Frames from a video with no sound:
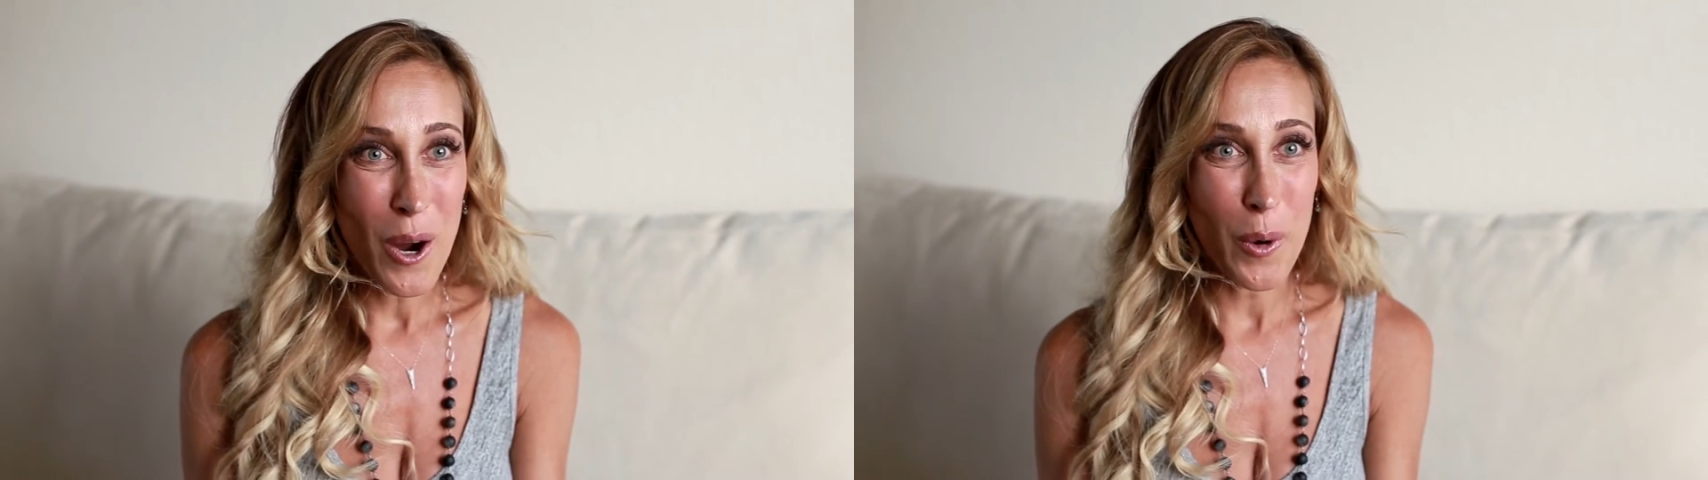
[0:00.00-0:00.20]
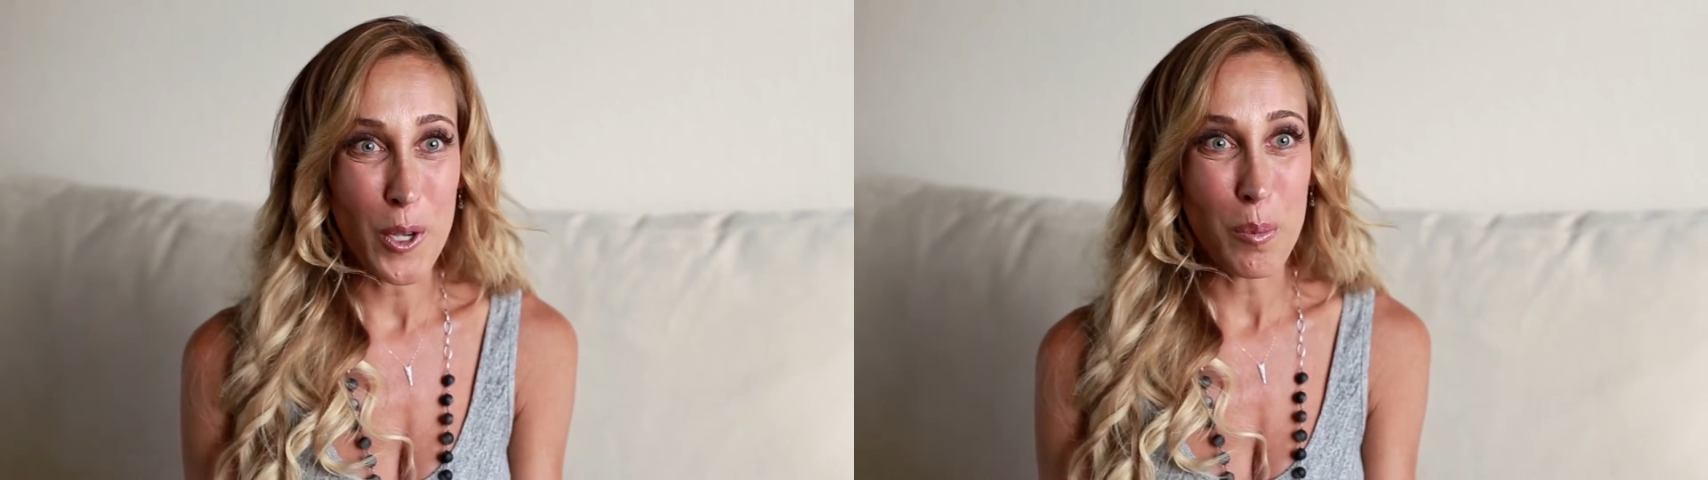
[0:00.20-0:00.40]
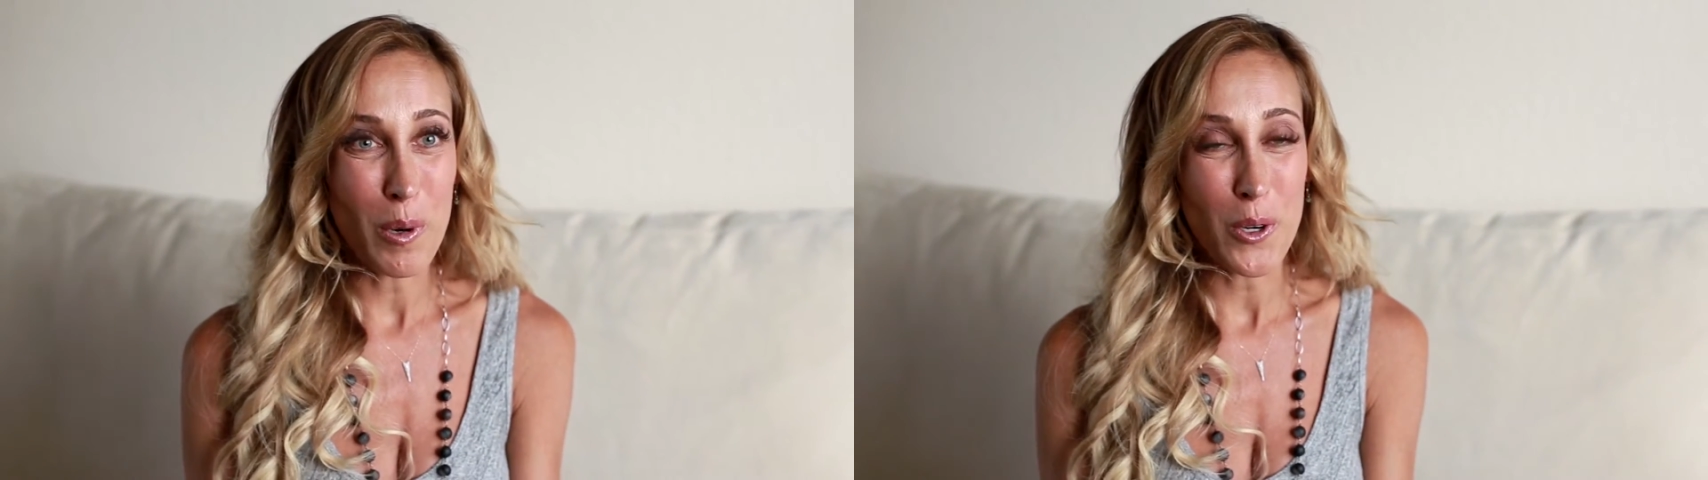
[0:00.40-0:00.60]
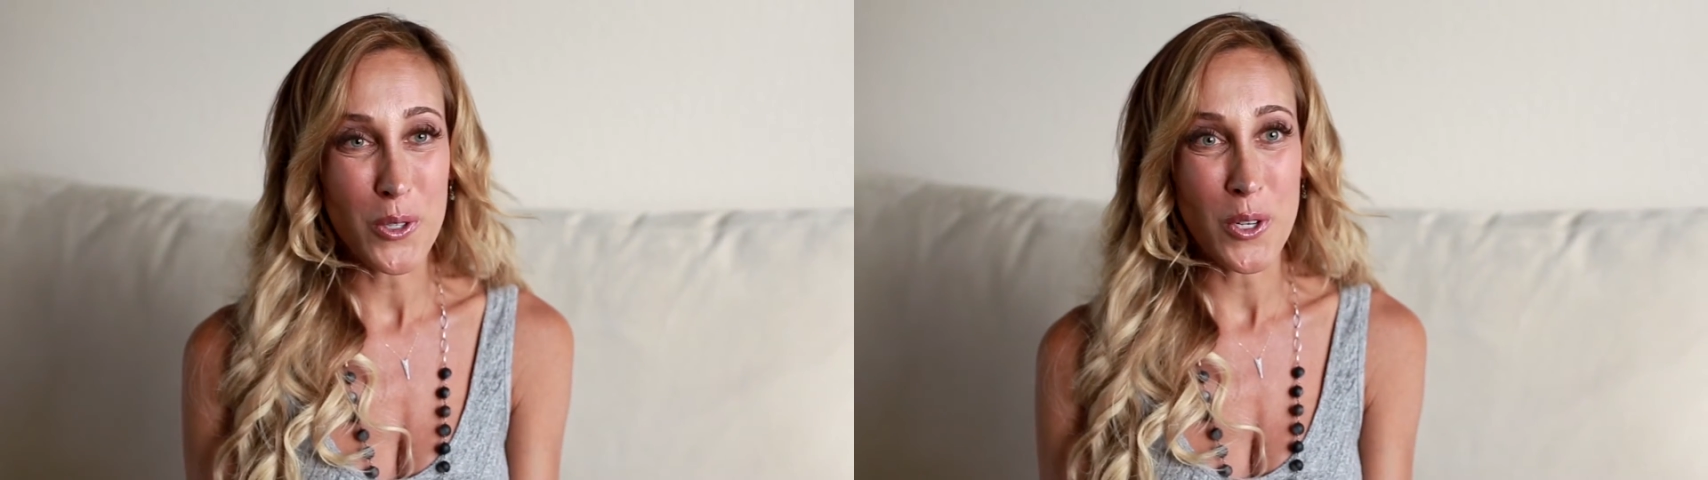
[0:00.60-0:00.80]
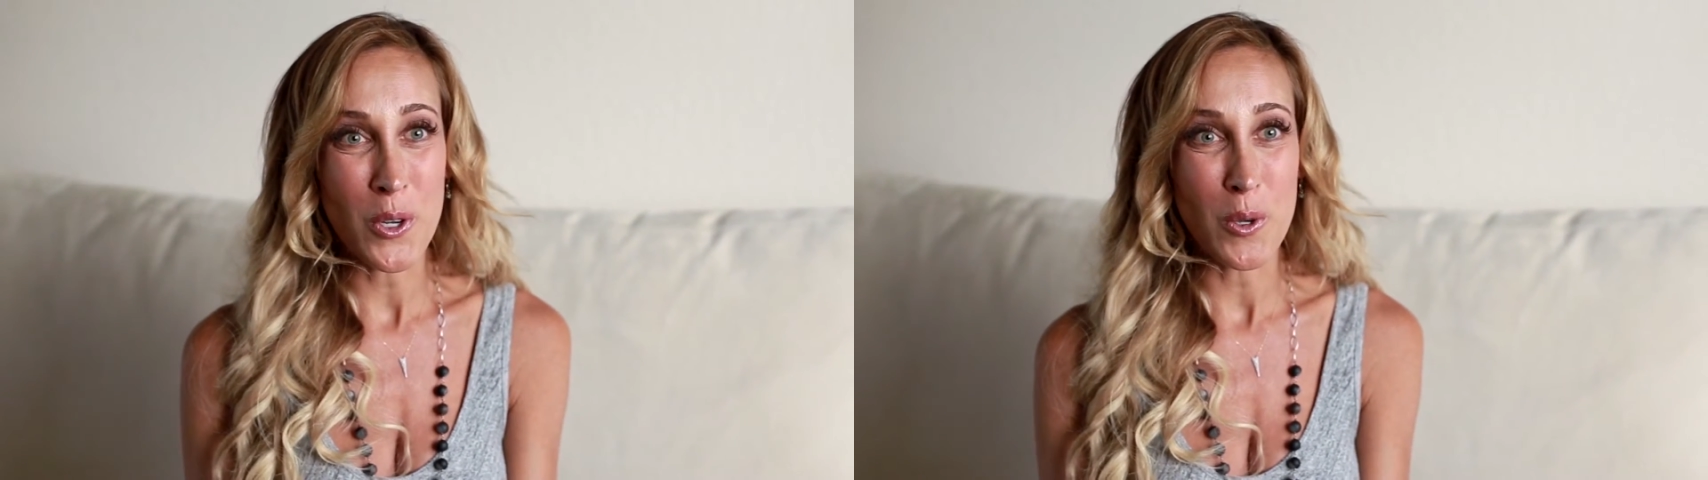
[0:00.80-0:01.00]
Or are you a
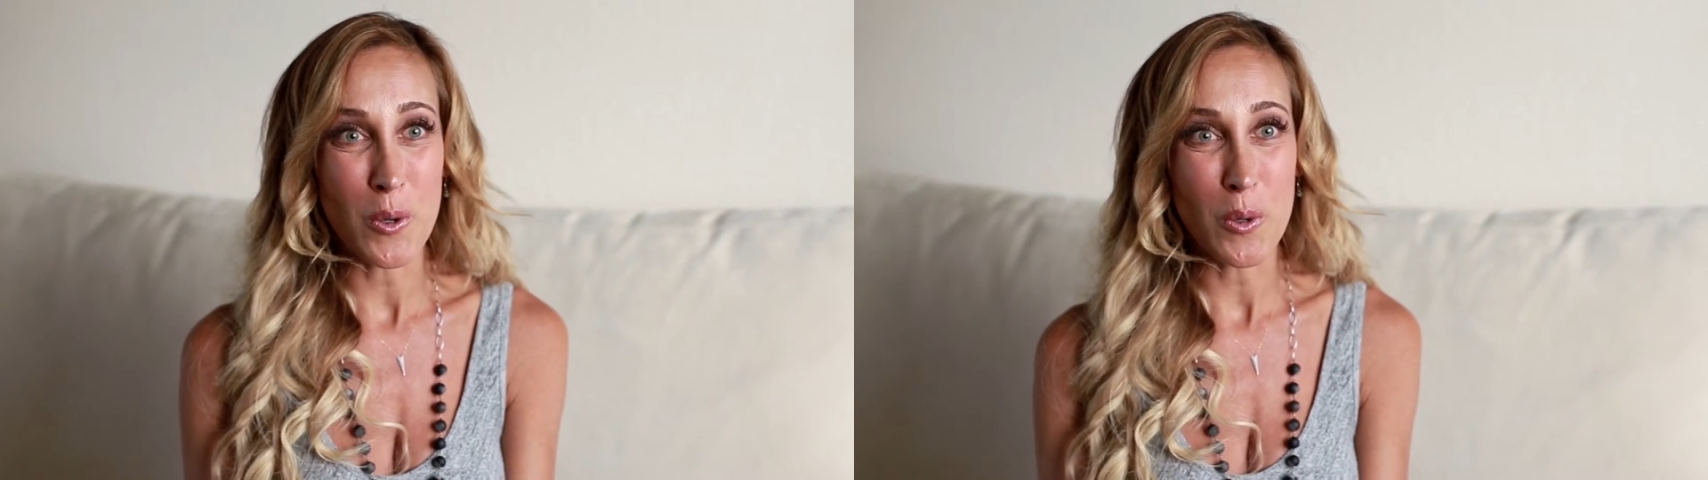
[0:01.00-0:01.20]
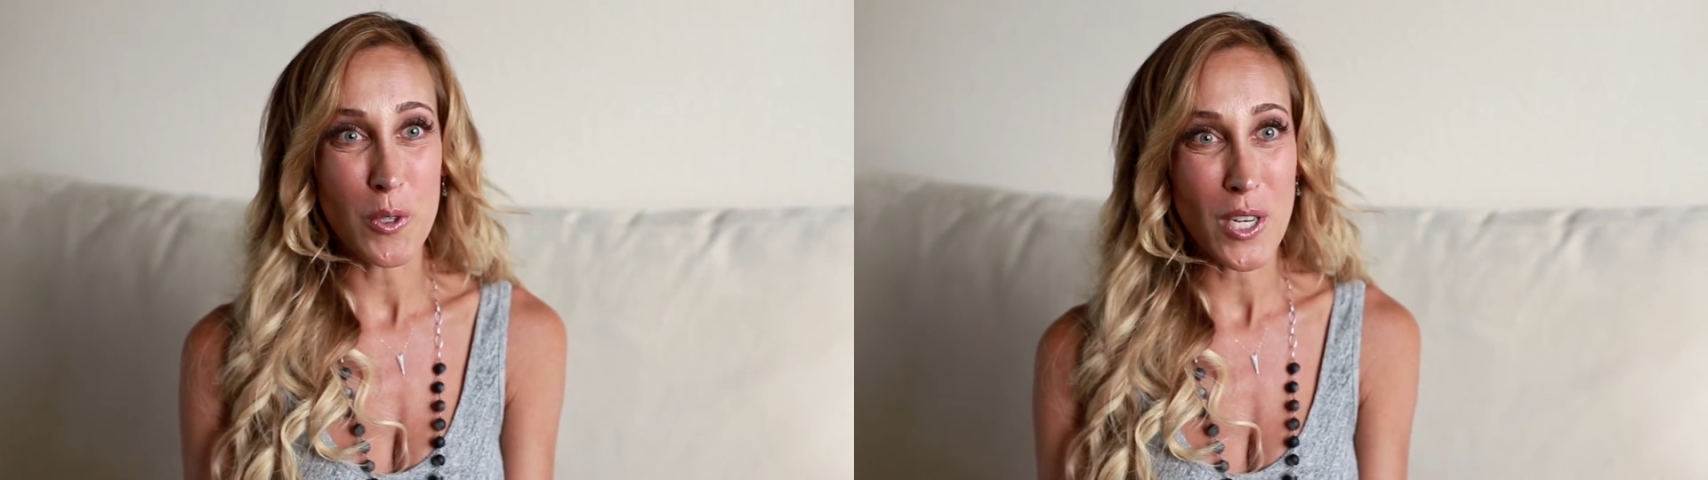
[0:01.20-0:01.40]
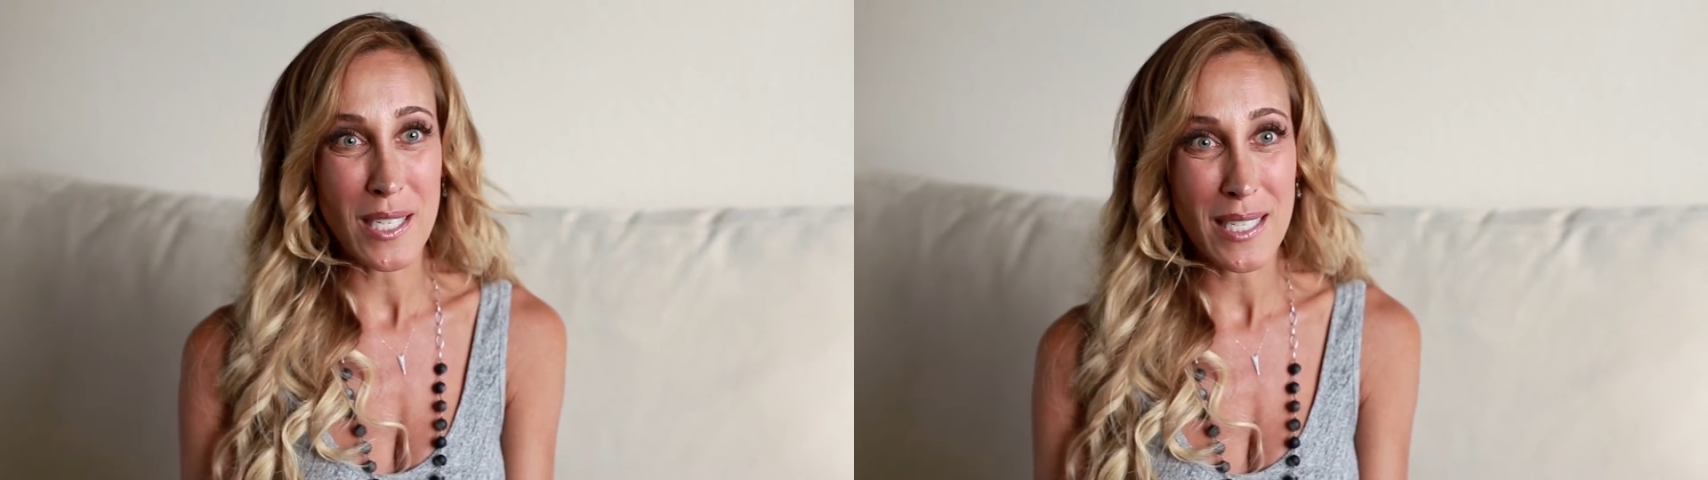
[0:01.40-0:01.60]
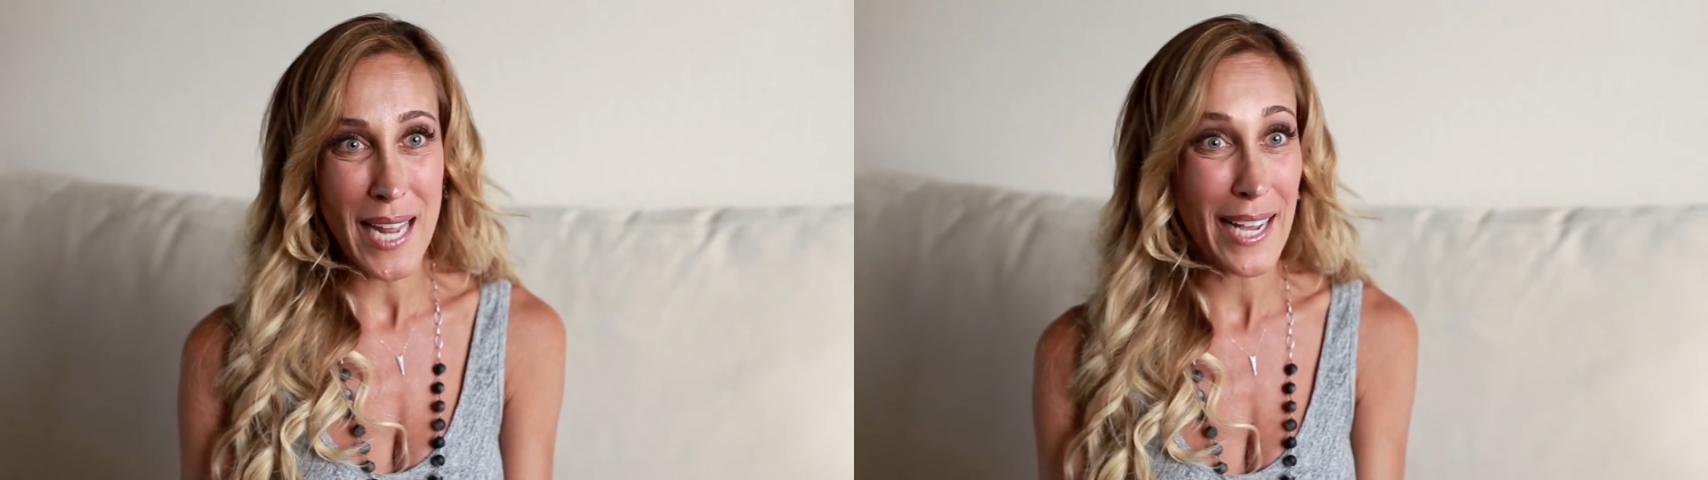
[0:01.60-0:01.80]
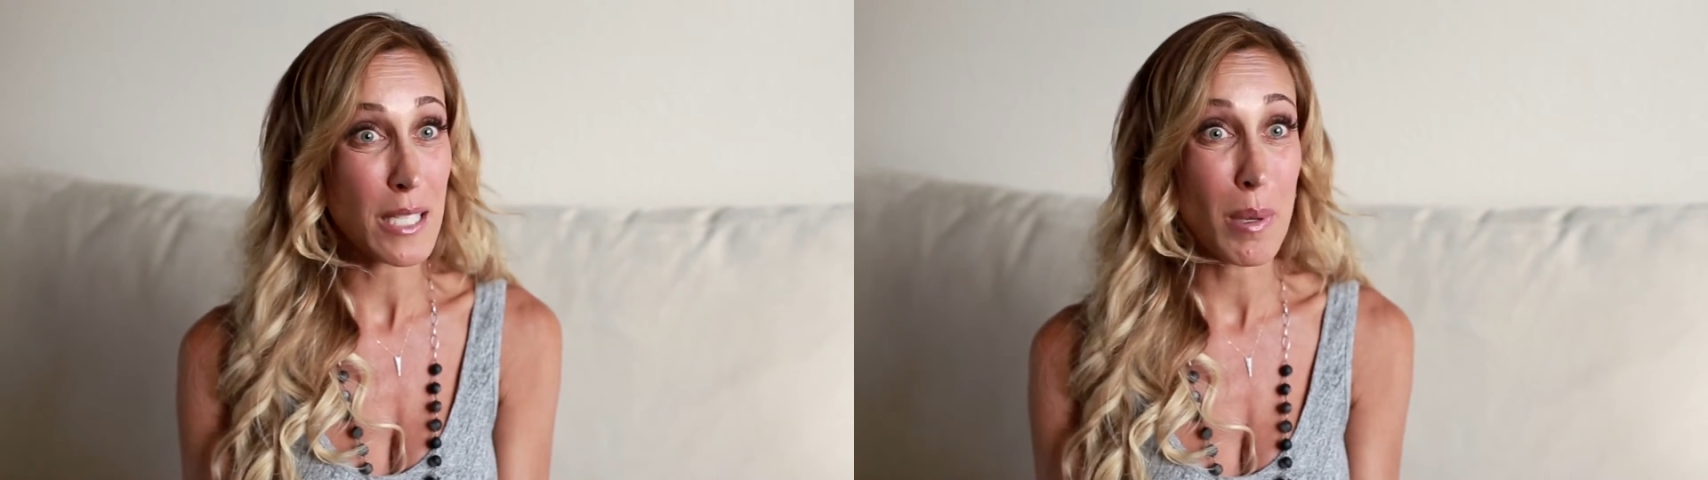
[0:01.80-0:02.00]
person who just texts